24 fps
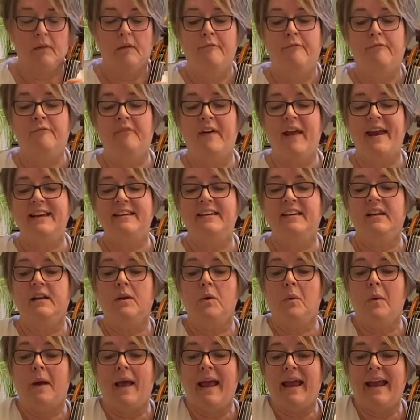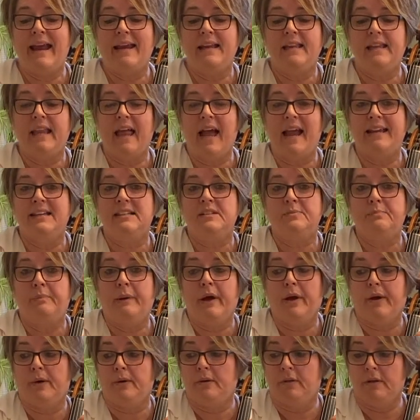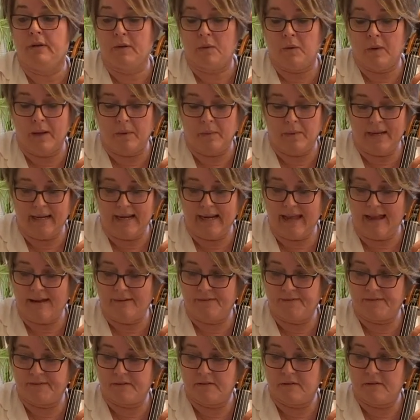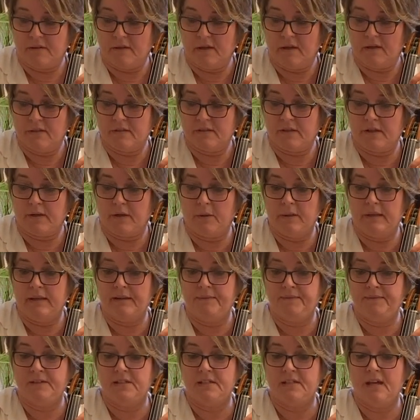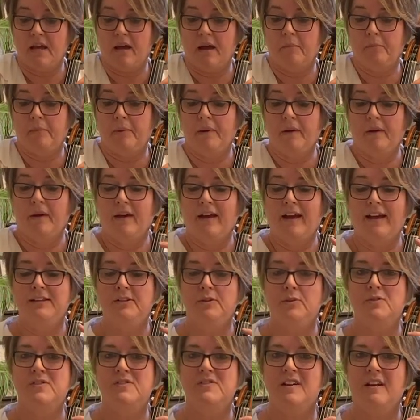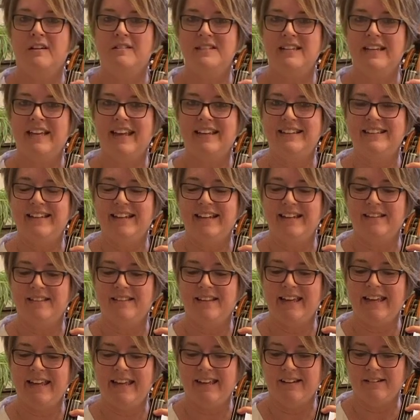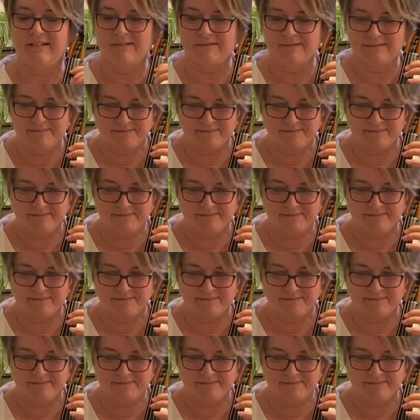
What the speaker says: Fading away, light bow. Look where we're left. So you lift it up and you start again near the heel.